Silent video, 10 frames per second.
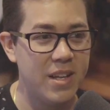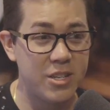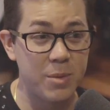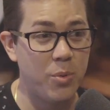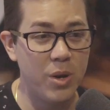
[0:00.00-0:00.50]

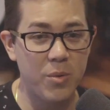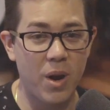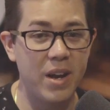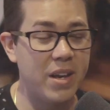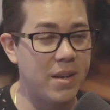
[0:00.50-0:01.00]
to the point where
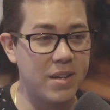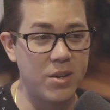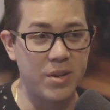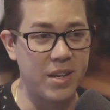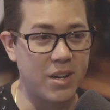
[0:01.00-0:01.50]
I didn't
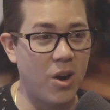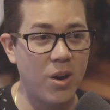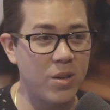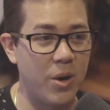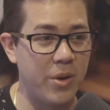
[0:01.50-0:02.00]
go get a
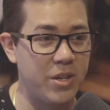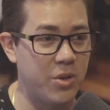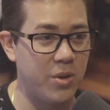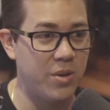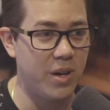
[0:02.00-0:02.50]
car loan
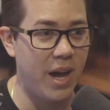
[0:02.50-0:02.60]
until